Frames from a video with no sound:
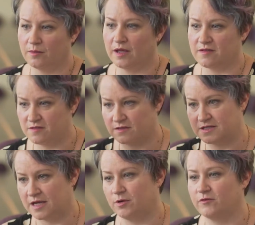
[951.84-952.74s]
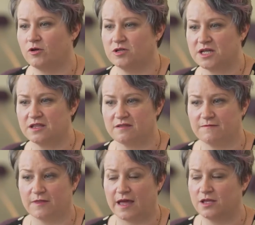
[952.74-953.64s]
as to the table of contents
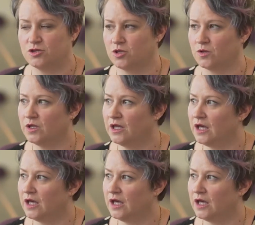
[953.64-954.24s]
for that issue.